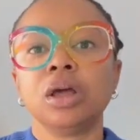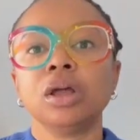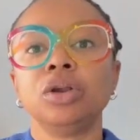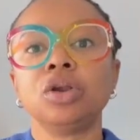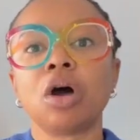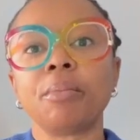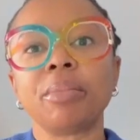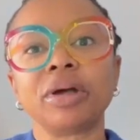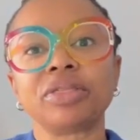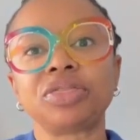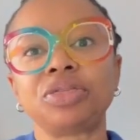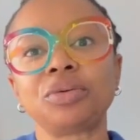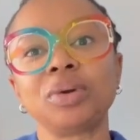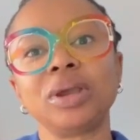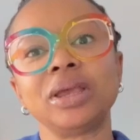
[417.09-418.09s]
Number
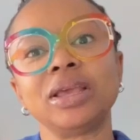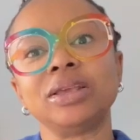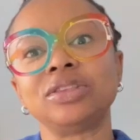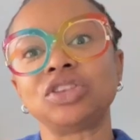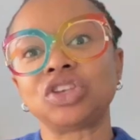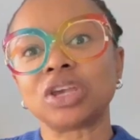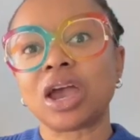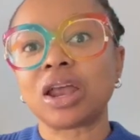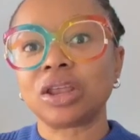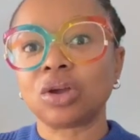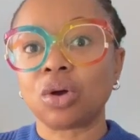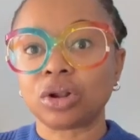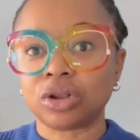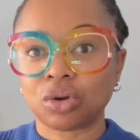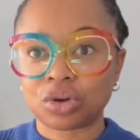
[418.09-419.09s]
3 is charting
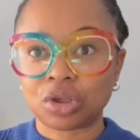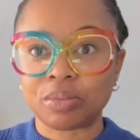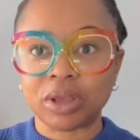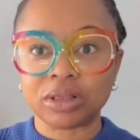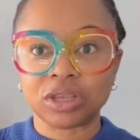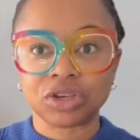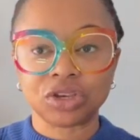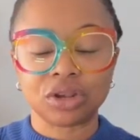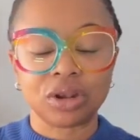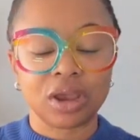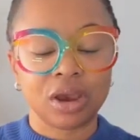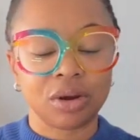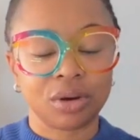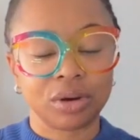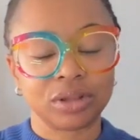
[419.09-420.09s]
or documentation
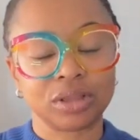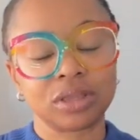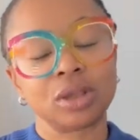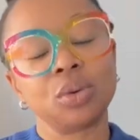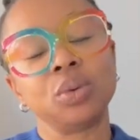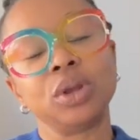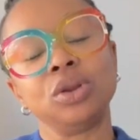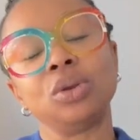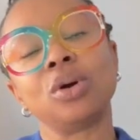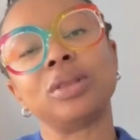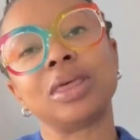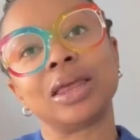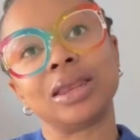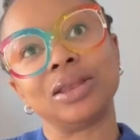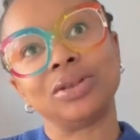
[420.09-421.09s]
errors. We know
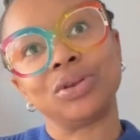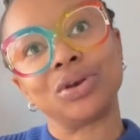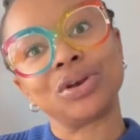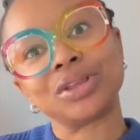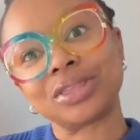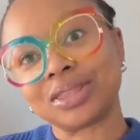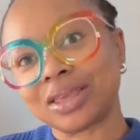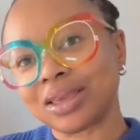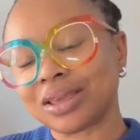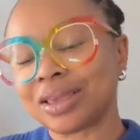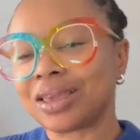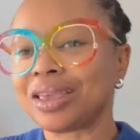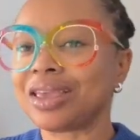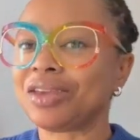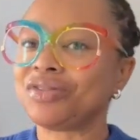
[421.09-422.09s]
that in nursing,
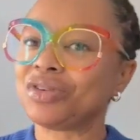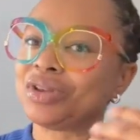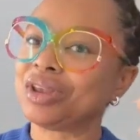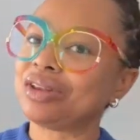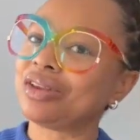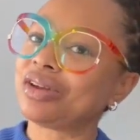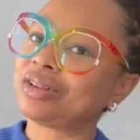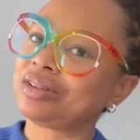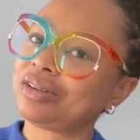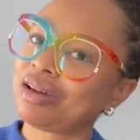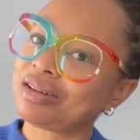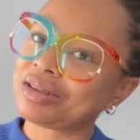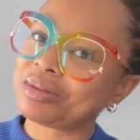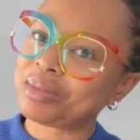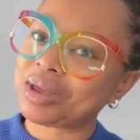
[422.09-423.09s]
if you did not
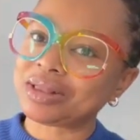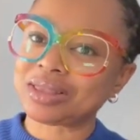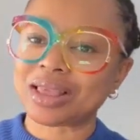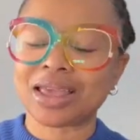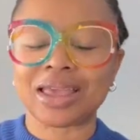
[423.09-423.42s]
document,